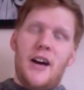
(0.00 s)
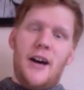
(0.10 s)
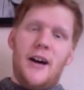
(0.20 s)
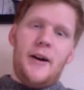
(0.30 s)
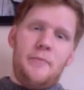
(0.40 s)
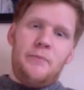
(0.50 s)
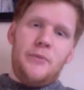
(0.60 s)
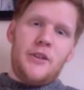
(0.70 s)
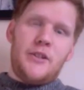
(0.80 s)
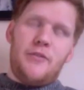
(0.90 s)

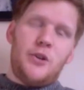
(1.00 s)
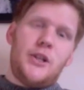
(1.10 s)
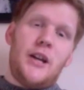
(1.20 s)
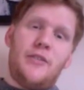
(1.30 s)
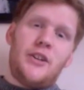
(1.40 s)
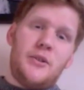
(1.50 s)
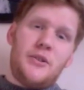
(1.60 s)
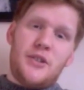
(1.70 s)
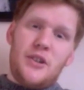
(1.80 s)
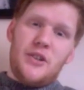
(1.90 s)
is unfortunately having to go
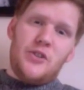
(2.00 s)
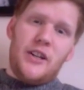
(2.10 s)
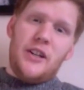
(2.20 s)
into surgery.